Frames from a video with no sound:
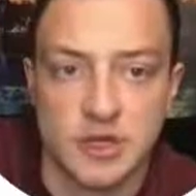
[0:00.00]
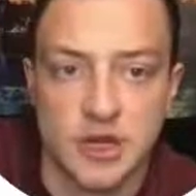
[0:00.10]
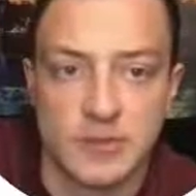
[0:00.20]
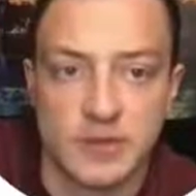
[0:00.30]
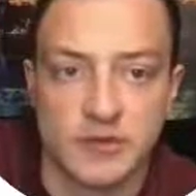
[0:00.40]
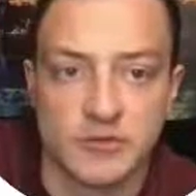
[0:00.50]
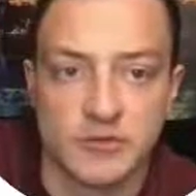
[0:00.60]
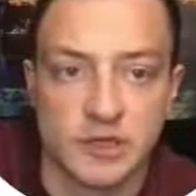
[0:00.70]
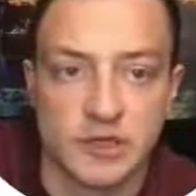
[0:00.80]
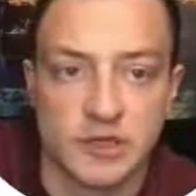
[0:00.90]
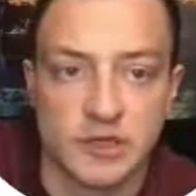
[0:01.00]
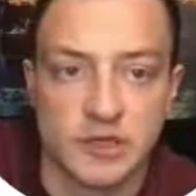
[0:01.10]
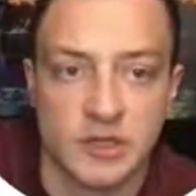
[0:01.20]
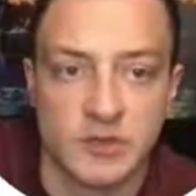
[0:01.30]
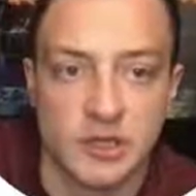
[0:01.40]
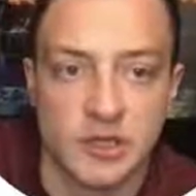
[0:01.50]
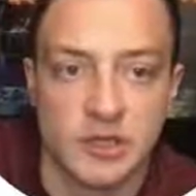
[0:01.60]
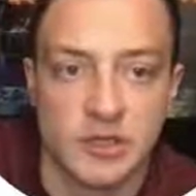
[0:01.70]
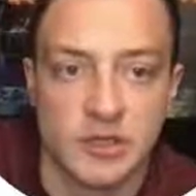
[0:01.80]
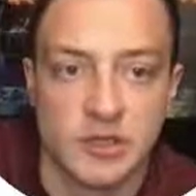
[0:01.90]
grab a freaking link,
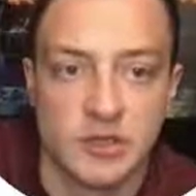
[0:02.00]
man.